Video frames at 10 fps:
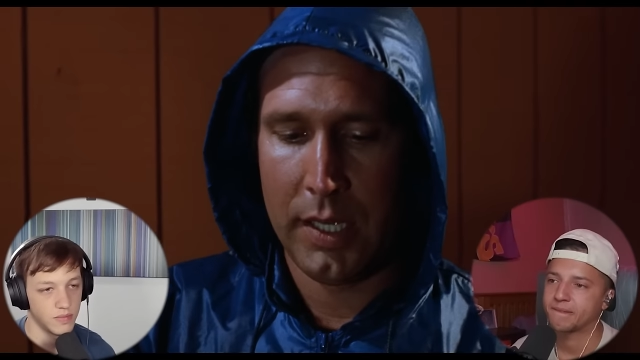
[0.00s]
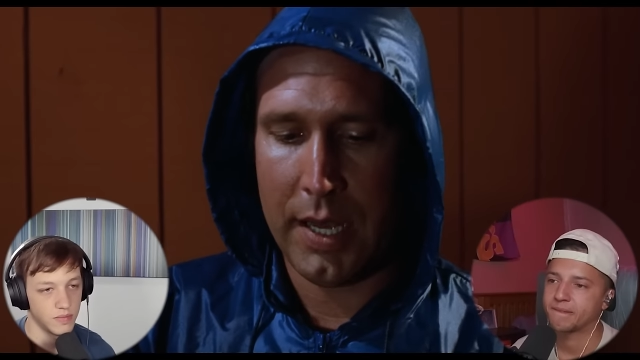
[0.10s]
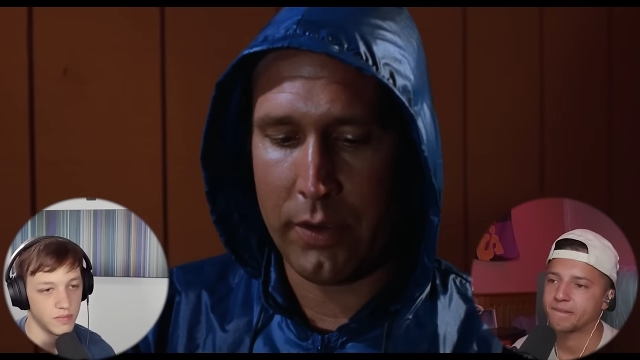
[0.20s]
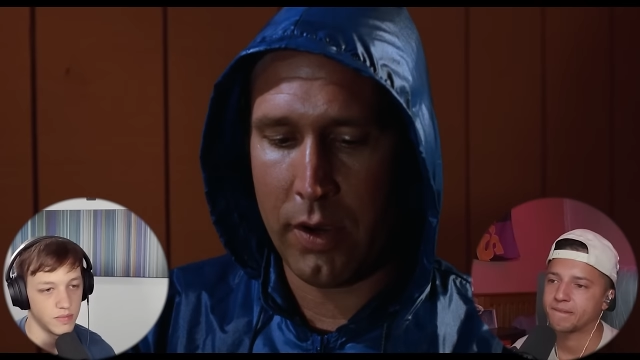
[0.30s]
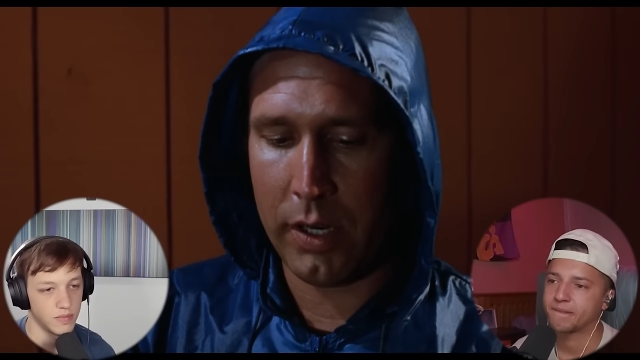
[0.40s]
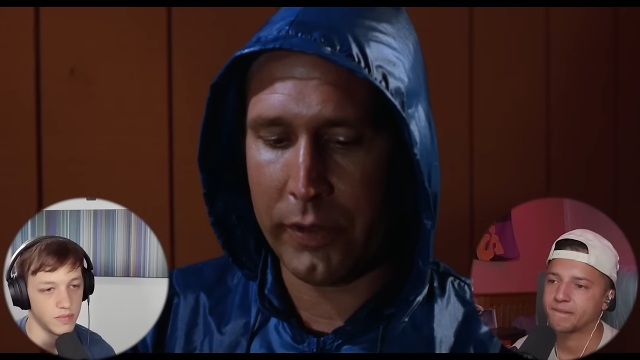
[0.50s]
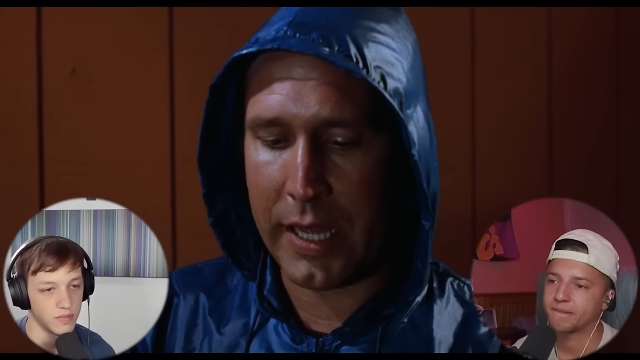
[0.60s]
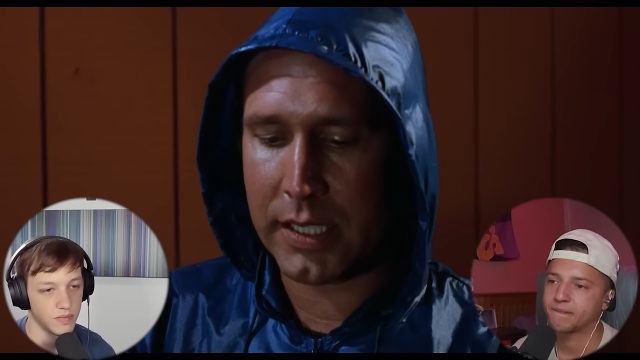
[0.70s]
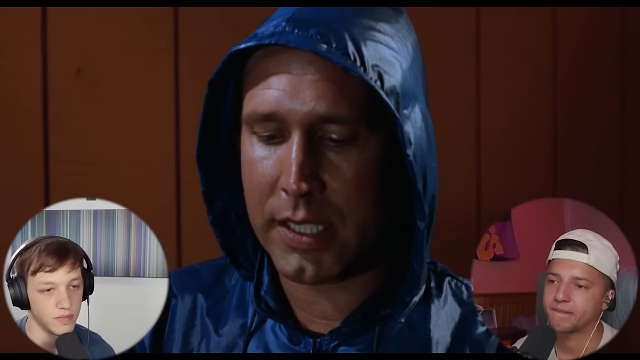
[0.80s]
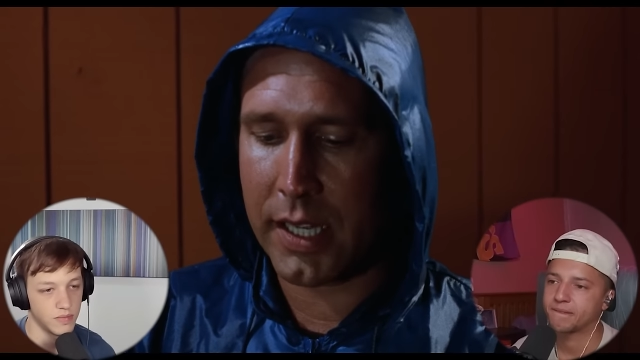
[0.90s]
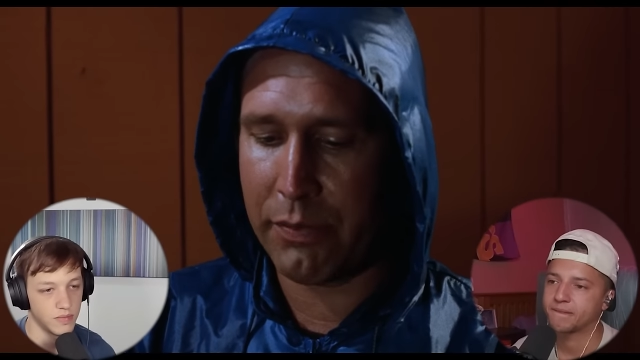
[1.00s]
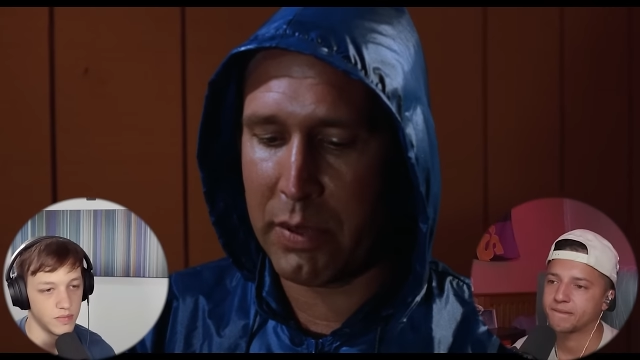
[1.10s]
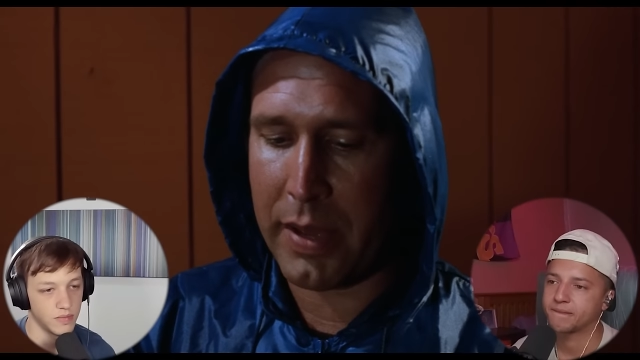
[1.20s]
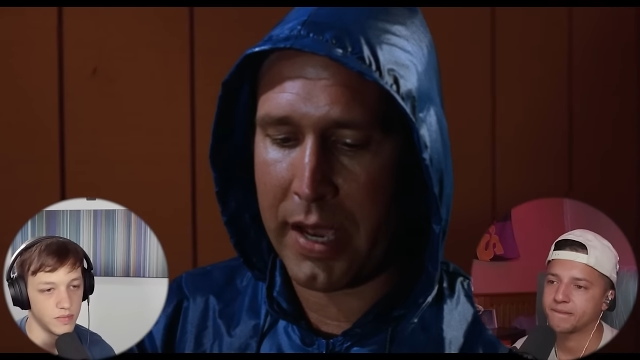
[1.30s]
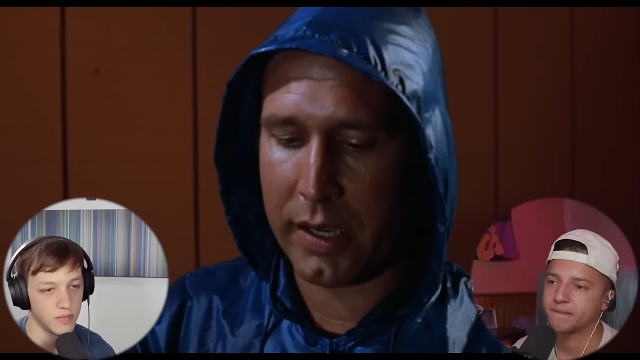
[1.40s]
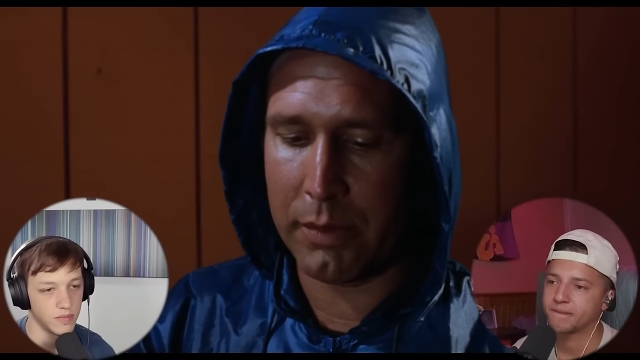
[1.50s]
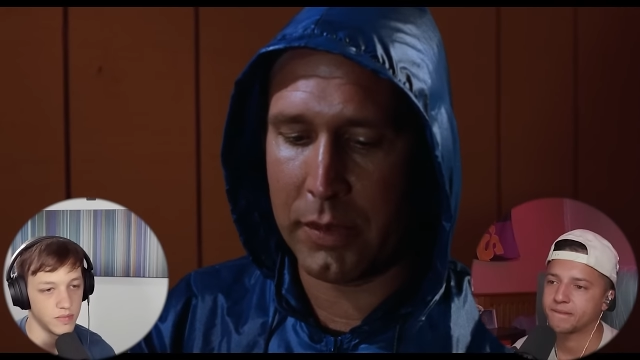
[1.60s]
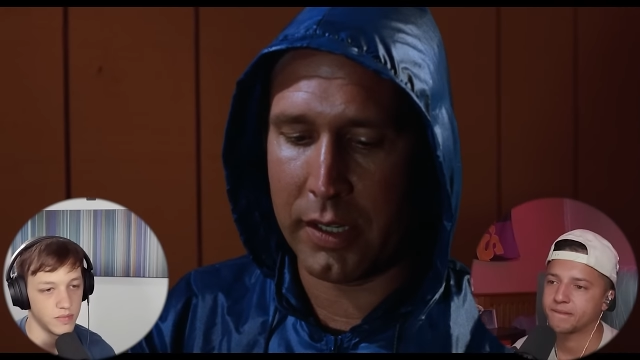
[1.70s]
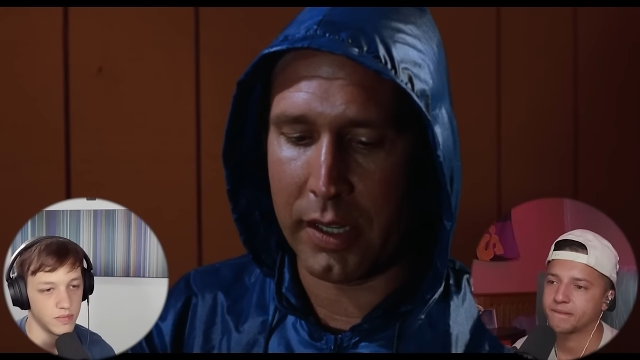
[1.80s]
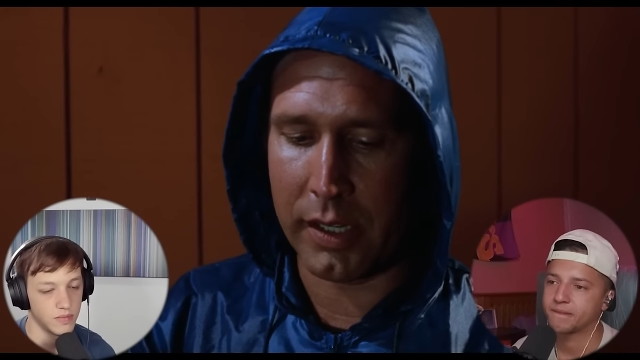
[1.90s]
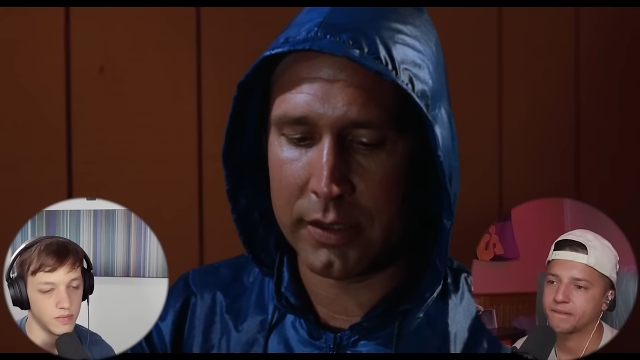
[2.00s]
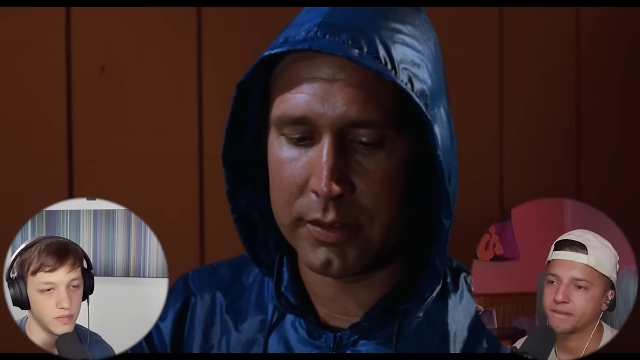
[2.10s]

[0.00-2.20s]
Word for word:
Speaker 1: I've gone to Flagstaff, be back on Monday.